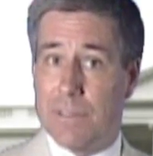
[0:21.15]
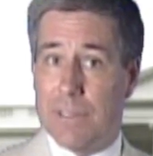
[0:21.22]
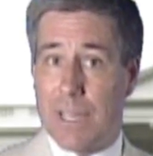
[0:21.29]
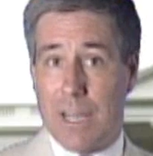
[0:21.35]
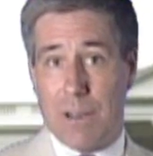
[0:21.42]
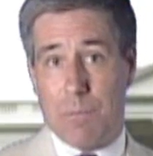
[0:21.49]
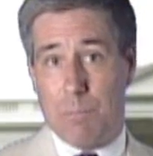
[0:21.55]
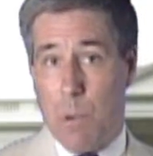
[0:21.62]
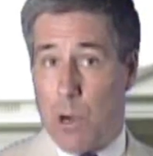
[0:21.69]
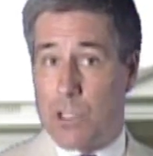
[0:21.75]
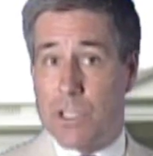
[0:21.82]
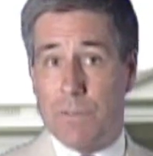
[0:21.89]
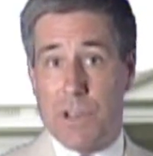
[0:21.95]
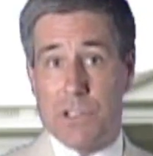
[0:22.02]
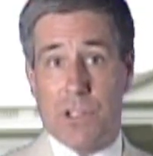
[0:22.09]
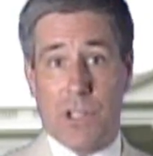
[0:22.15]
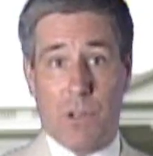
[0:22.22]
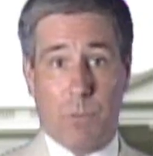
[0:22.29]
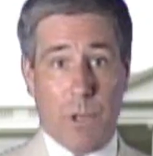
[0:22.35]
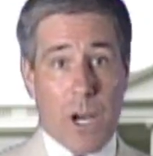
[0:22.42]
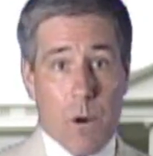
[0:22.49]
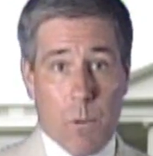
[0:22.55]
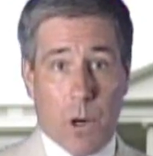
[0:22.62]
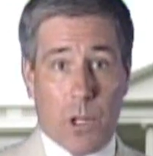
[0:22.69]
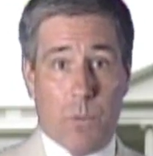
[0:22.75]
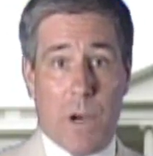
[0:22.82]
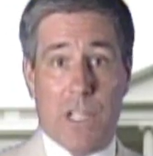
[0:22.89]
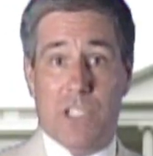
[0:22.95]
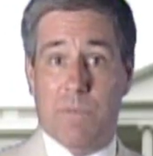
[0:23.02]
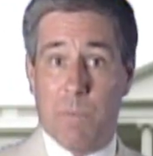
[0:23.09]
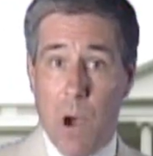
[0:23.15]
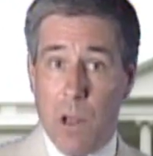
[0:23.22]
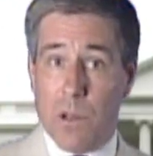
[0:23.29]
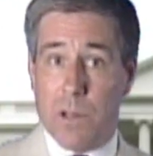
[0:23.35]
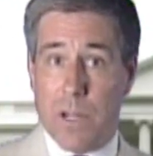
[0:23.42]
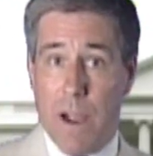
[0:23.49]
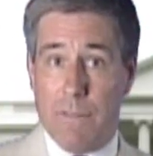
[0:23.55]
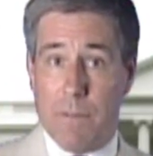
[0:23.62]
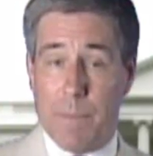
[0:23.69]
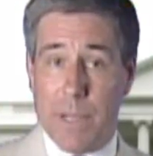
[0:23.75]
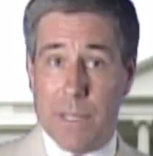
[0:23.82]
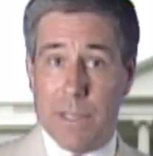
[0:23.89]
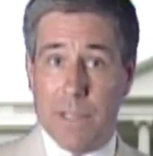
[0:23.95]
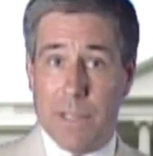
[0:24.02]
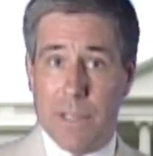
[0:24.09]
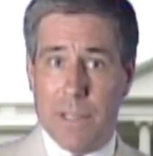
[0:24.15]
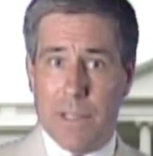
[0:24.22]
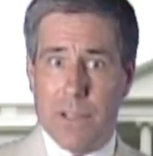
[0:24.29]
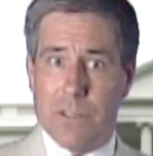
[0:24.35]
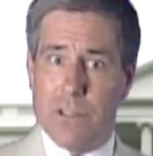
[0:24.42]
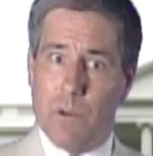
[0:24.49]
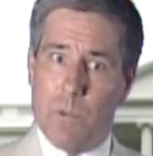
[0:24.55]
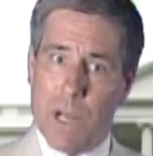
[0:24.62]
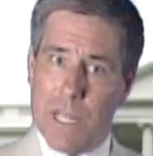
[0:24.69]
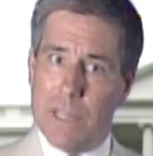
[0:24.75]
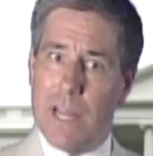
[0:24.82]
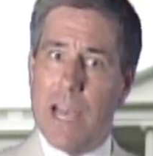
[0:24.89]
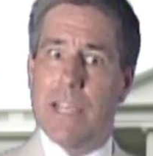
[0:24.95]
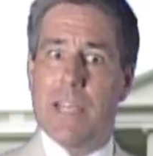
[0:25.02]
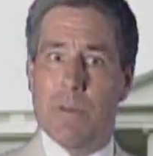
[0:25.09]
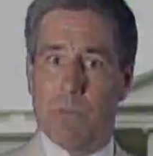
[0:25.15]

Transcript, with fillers: Now, most of us in the real world want smaller government, so we like